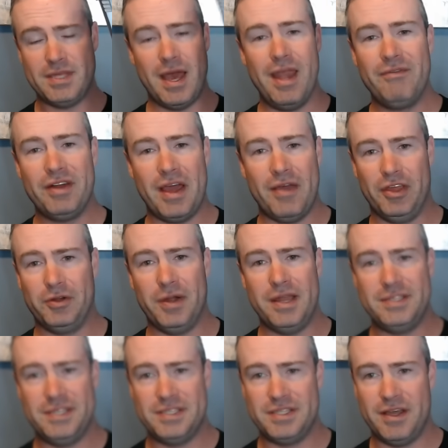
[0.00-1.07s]
I never got the
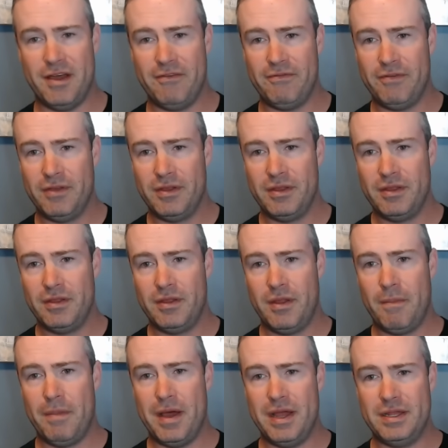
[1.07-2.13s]
crazy stuff,
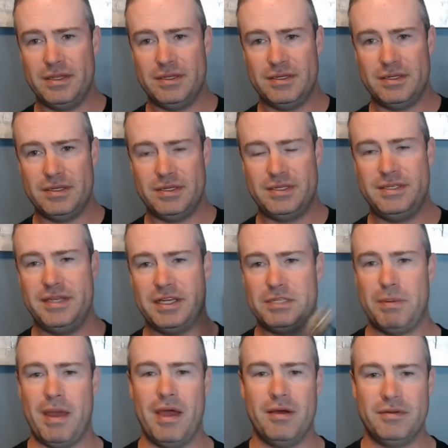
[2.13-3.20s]
but 6
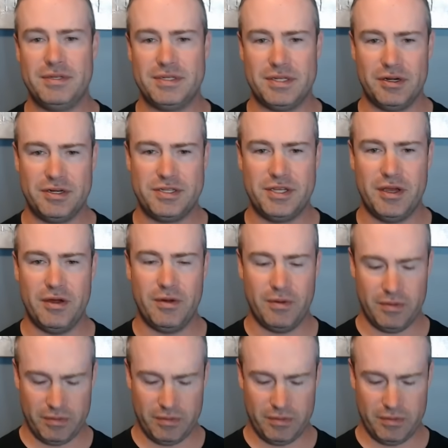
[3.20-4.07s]
pounds or so